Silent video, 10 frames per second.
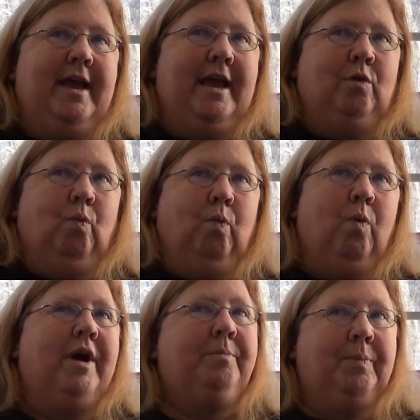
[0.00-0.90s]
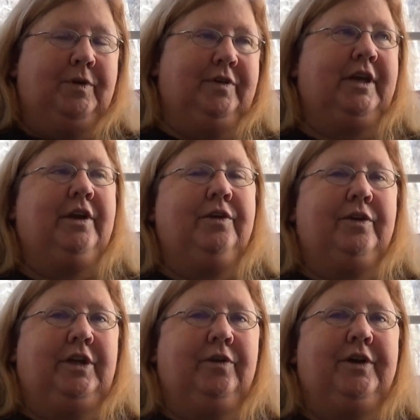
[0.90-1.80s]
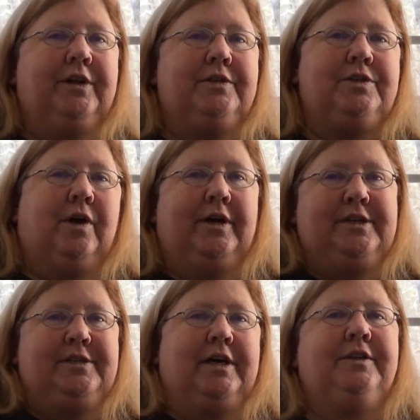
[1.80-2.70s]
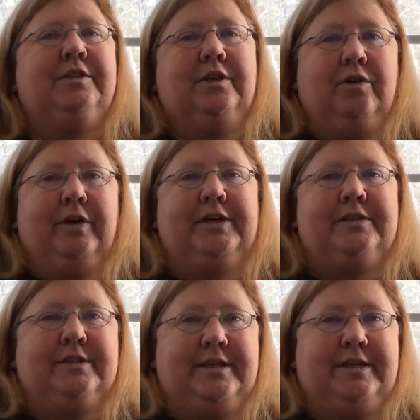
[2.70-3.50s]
and one particular unit saw a sudden decrease in